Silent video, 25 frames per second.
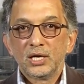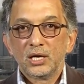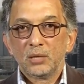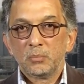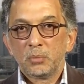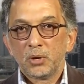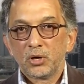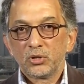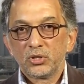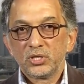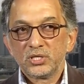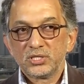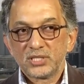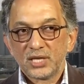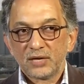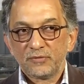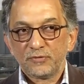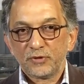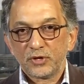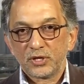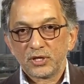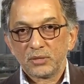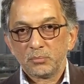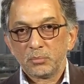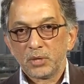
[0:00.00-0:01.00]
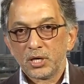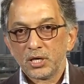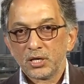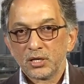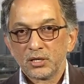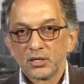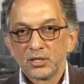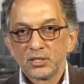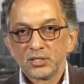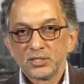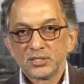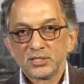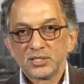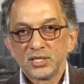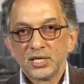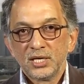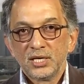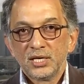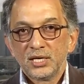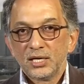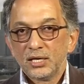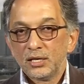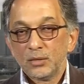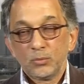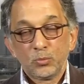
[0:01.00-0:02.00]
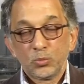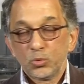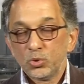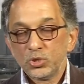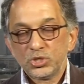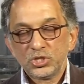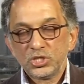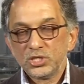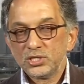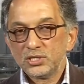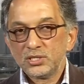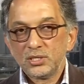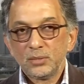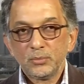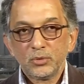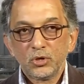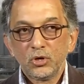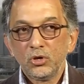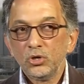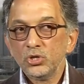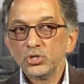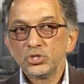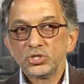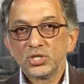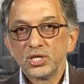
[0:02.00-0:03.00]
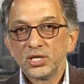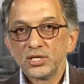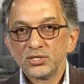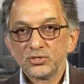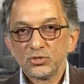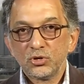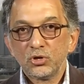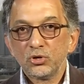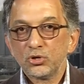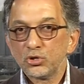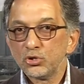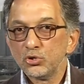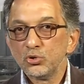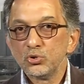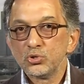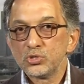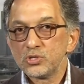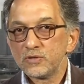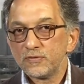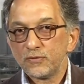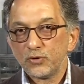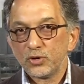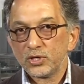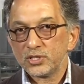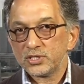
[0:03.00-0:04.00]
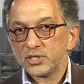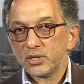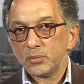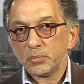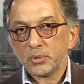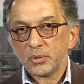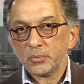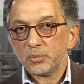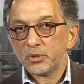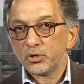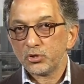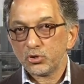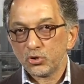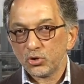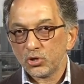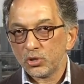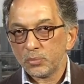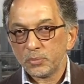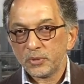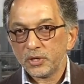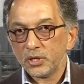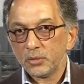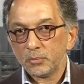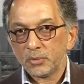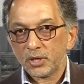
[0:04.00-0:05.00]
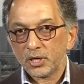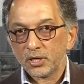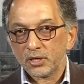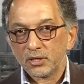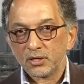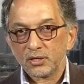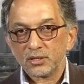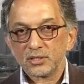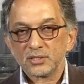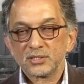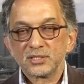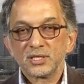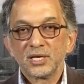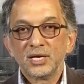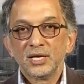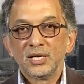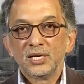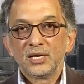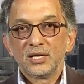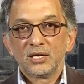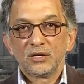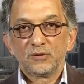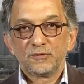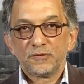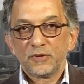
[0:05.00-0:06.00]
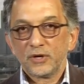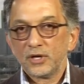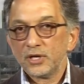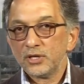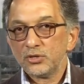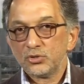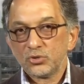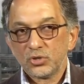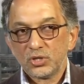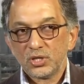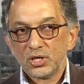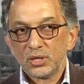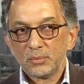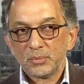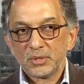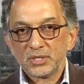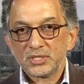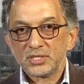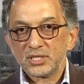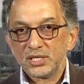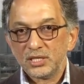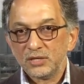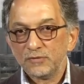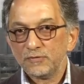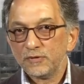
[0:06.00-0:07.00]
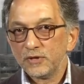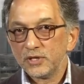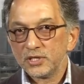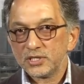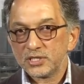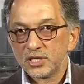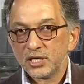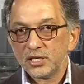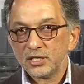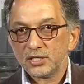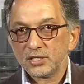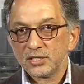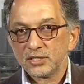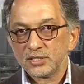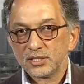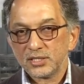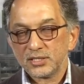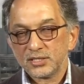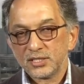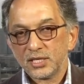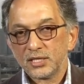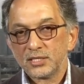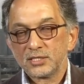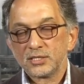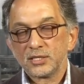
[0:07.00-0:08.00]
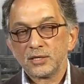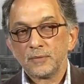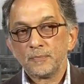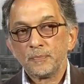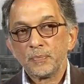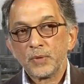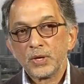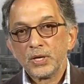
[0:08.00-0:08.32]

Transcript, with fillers: about these African migrants, um, which is terminology that is not used, for example, about European migrants, referring to them as infiltrators, etc.